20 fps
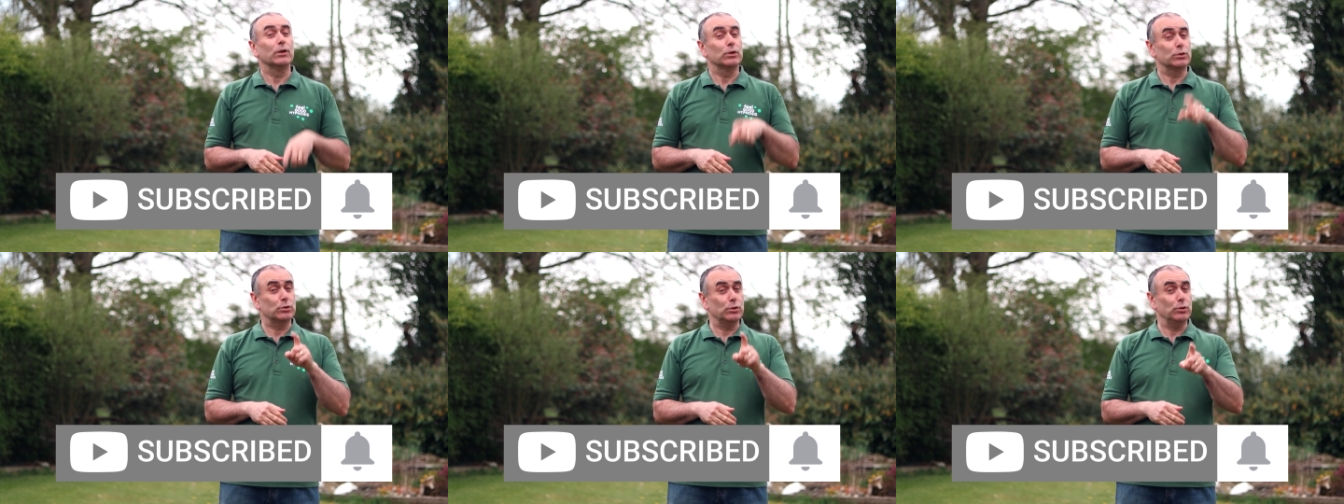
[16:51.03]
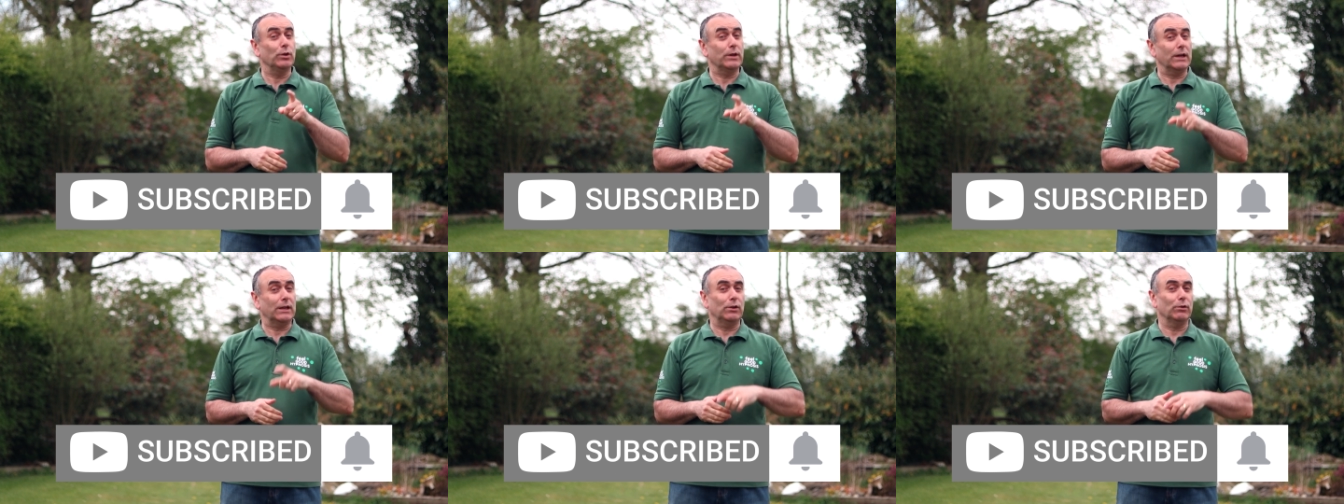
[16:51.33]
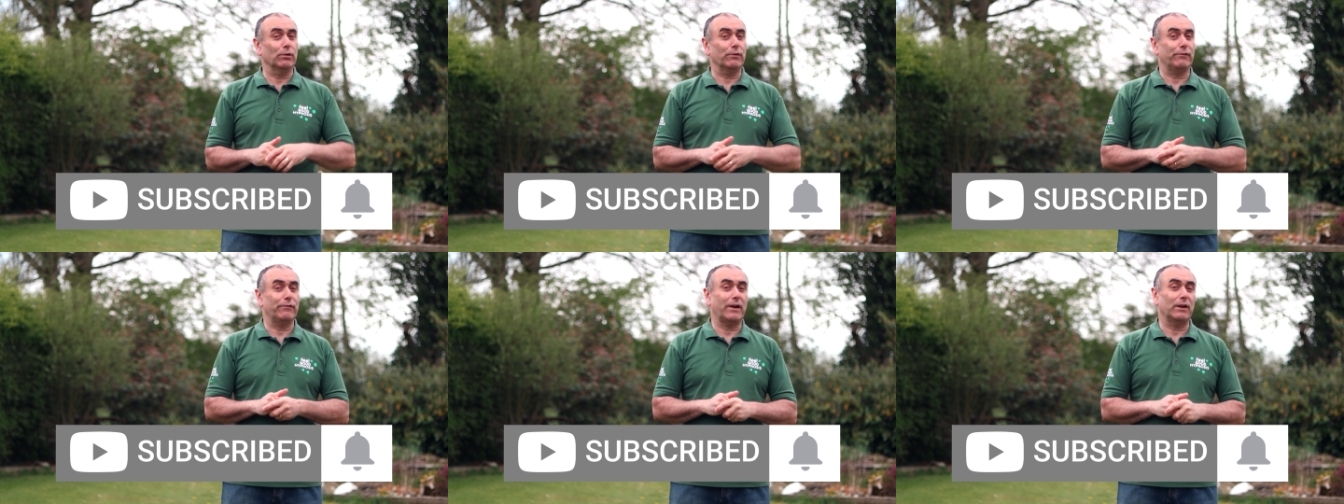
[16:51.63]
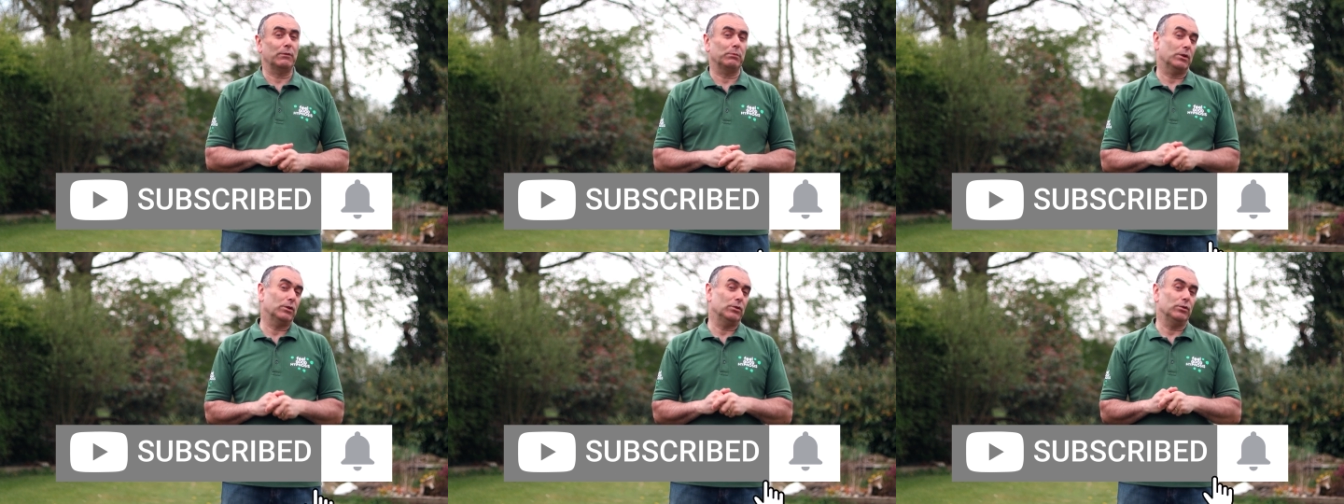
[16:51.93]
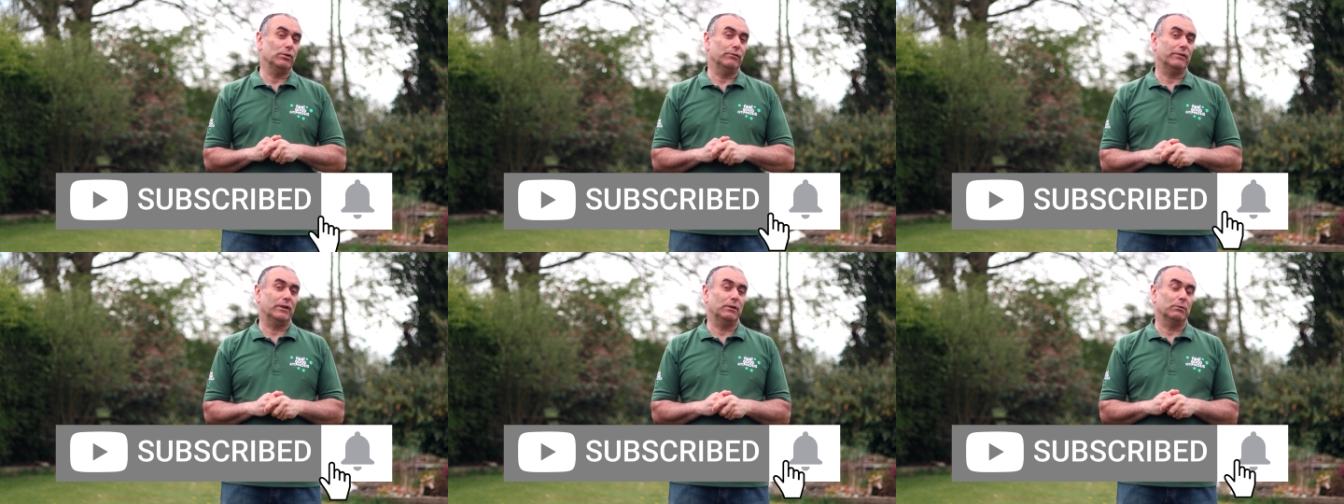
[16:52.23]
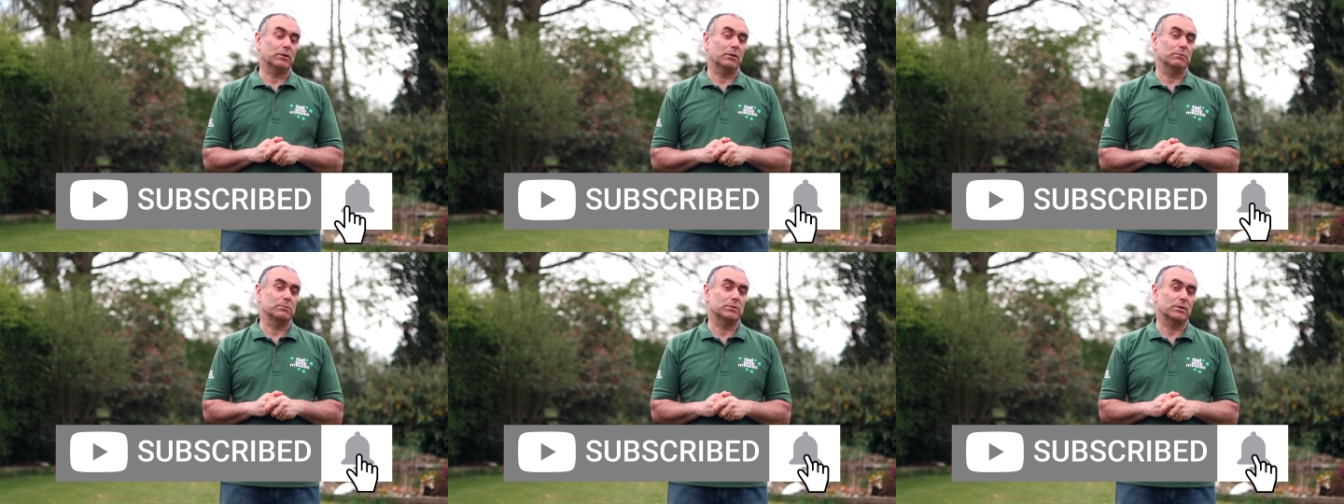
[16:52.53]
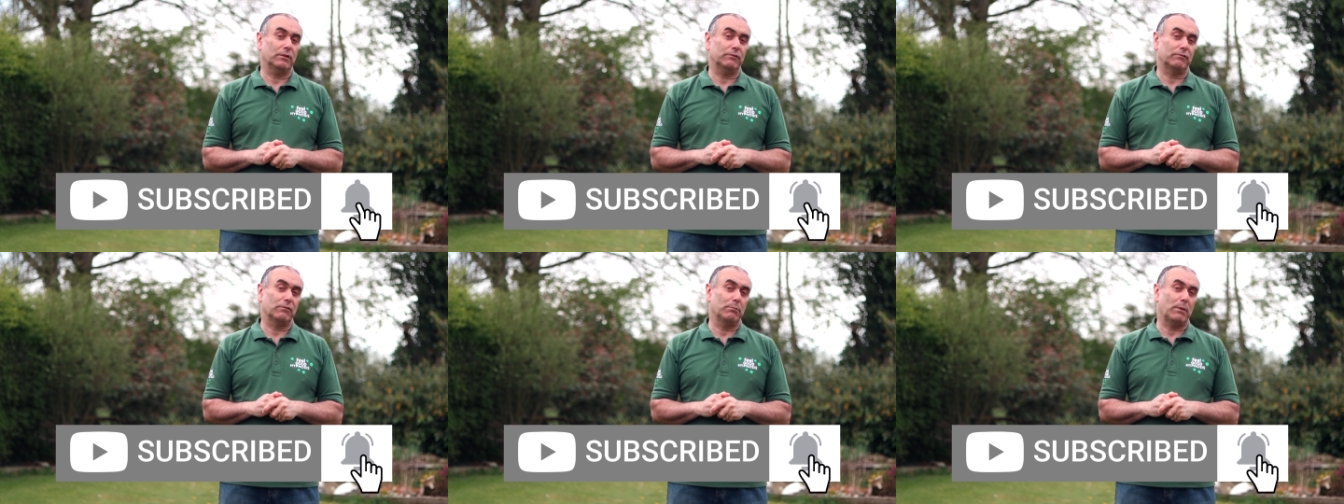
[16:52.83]
so you get notified when a new video comes
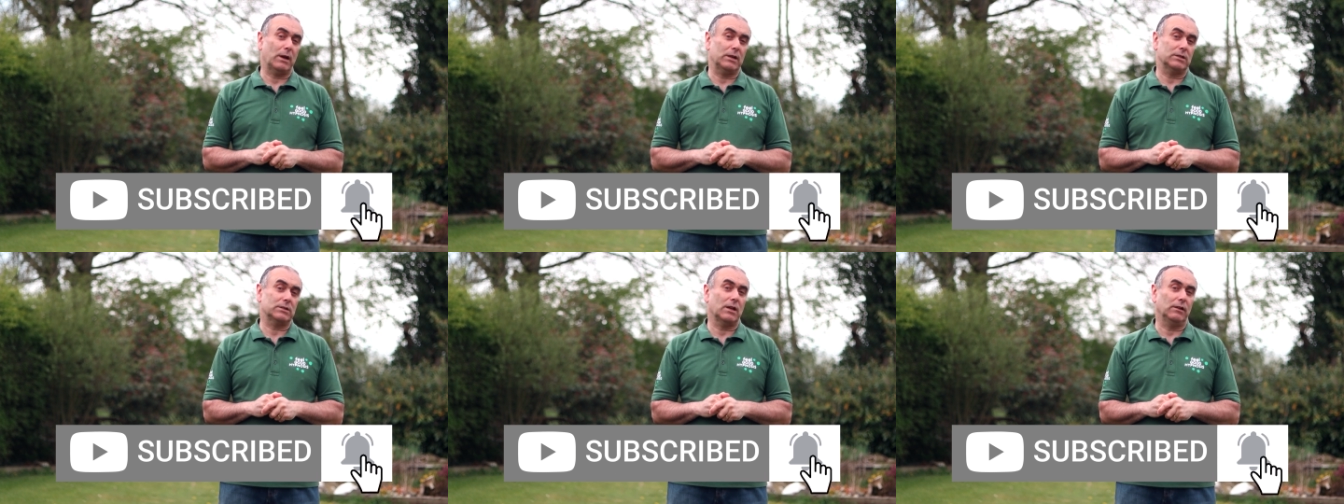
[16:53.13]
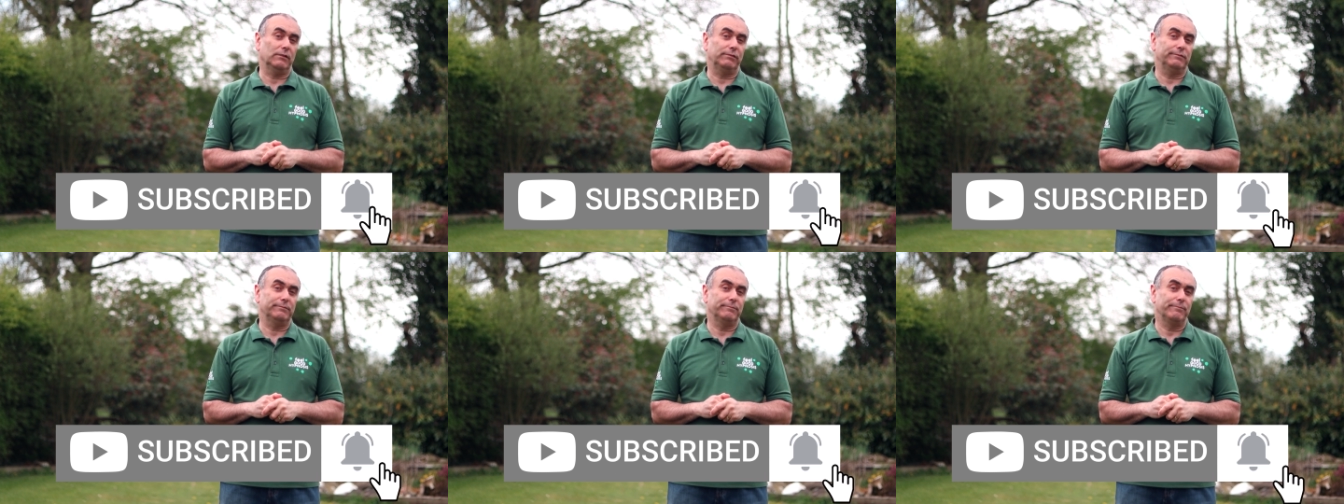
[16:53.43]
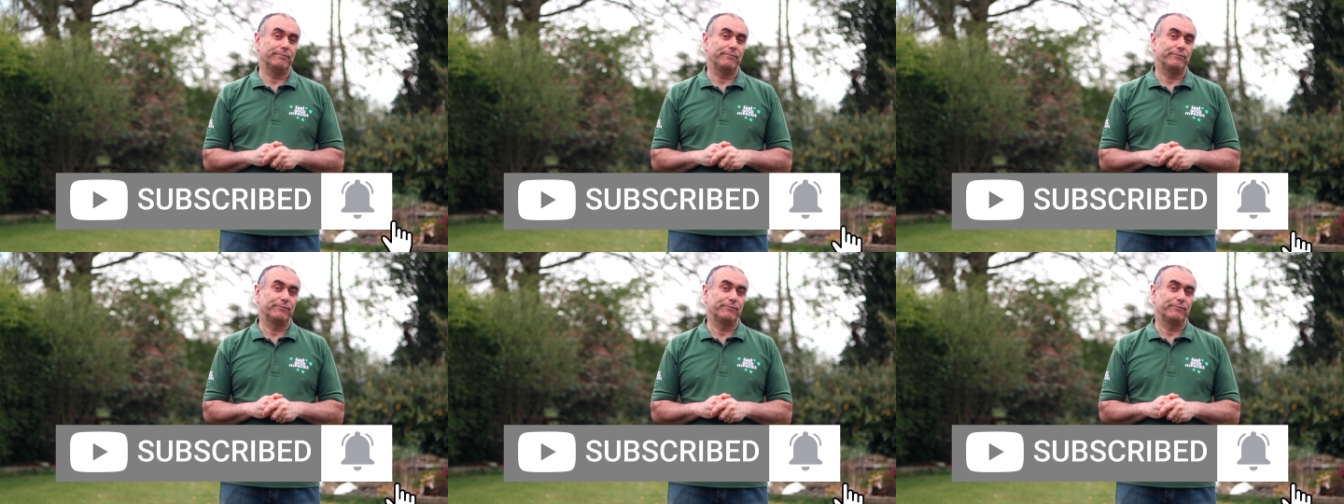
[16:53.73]
out from myself.